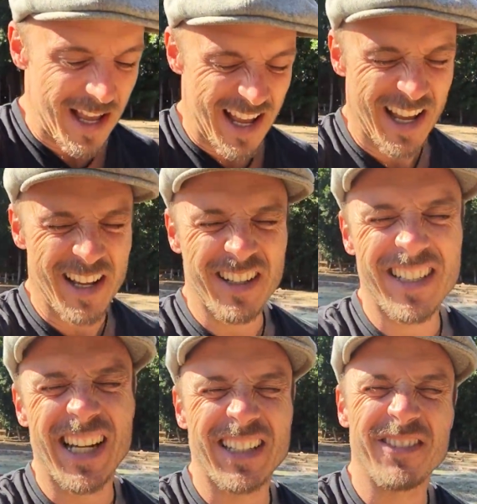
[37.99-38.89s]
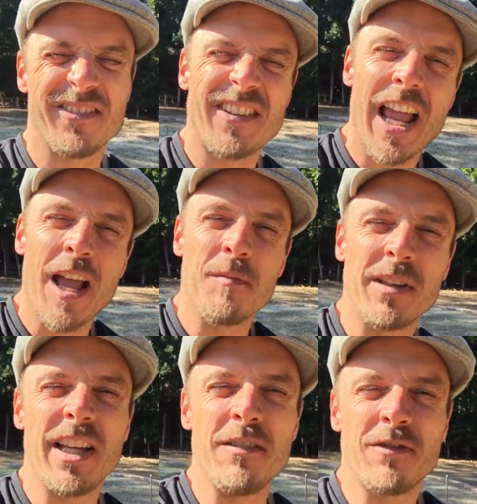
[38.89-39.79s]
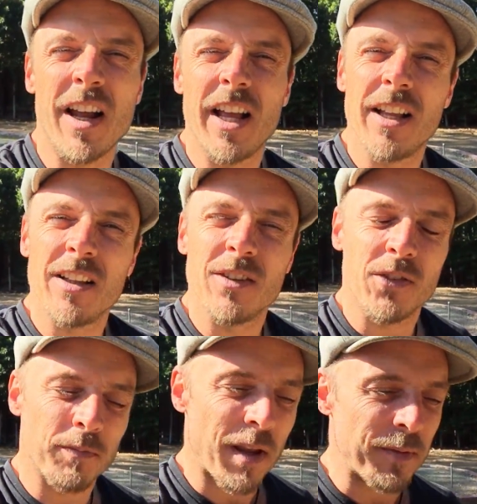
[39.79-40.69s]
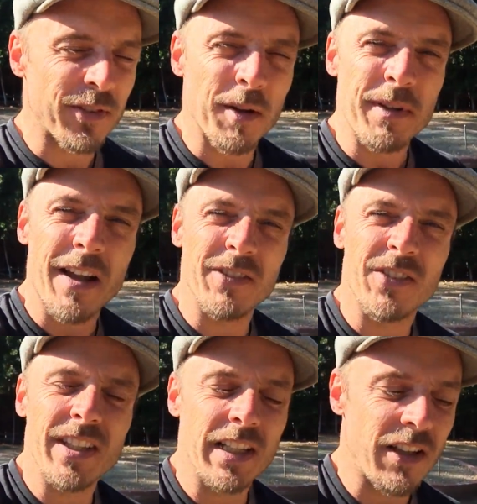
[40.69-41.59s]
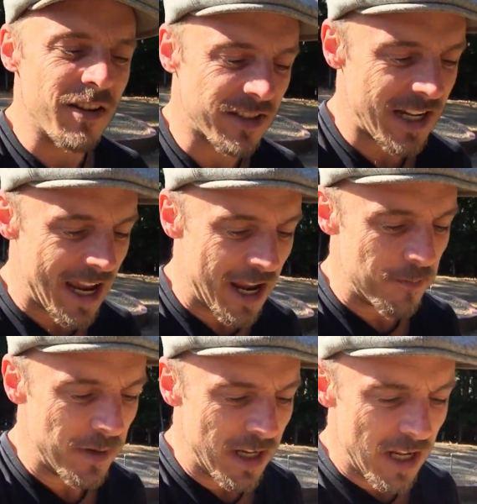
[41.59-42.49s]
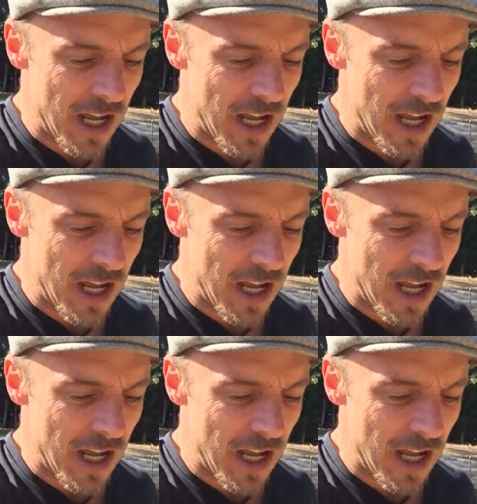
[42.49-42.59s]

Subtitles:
connecting with family, friends, maybe some you haven't seen in a long time.